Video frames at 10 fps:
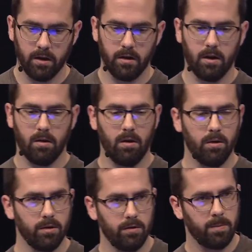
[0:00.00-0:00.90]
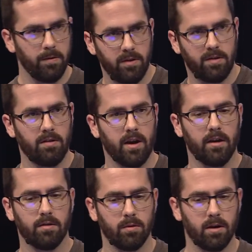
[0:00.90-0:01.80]
Now, all those previous
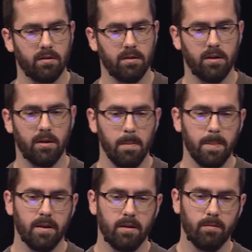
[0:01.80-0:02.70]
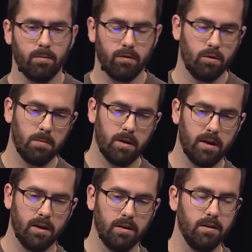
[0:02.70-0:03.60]
attacks were actually performed
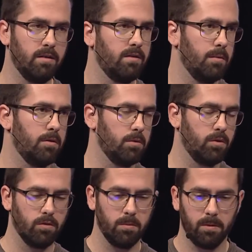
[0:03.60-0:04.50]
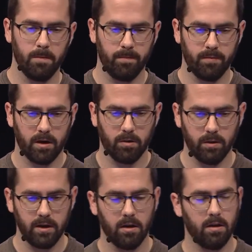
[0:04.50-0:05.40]
by this same criminal group. Now,
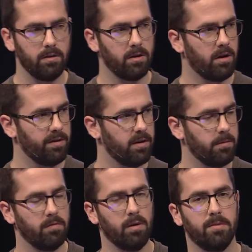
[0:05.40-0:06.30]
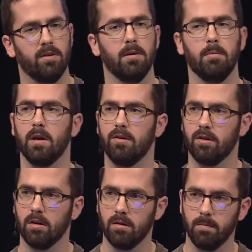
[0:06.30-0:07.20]
we call the concept of web skimming Mage
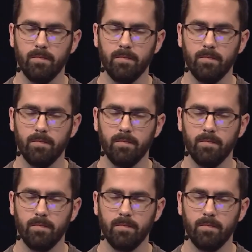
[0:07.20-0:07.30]
Card.